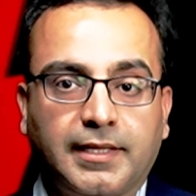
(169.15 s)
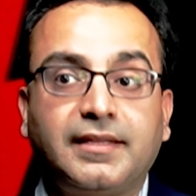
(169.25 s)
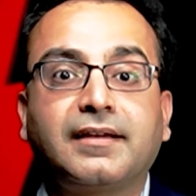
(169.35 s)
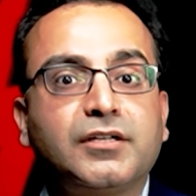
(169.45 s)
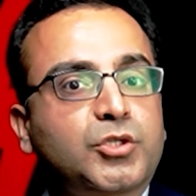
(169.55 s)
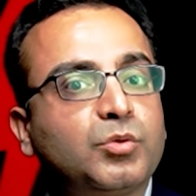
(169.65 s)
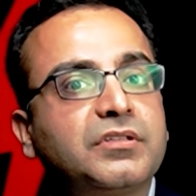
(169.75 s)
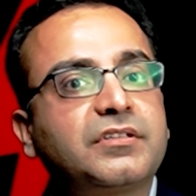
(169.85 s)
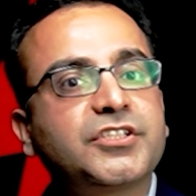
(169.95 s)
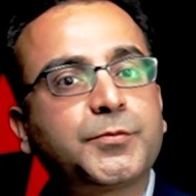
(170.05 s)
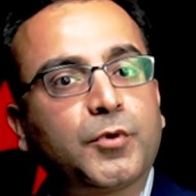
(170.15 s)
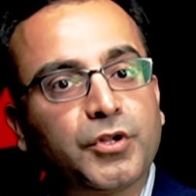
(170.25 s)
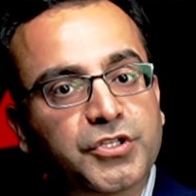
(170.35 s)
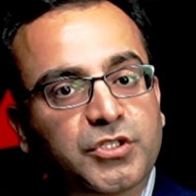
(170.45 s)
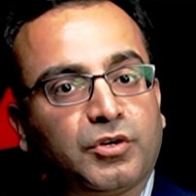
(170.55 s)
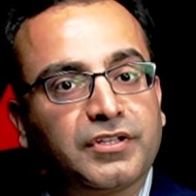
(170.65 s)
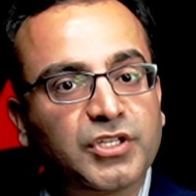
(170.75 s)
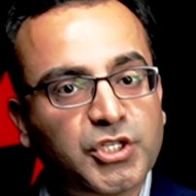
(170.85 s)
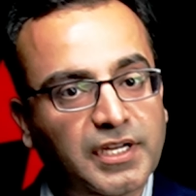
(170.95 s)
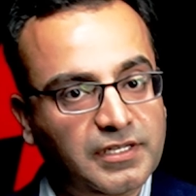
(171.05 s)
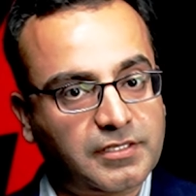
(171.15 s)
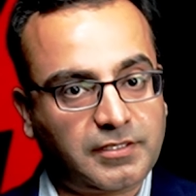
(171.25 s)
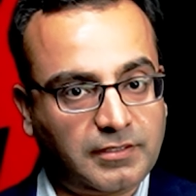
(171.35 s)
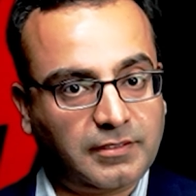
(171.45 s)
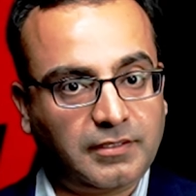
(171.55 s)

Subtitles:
They control the response, not the change.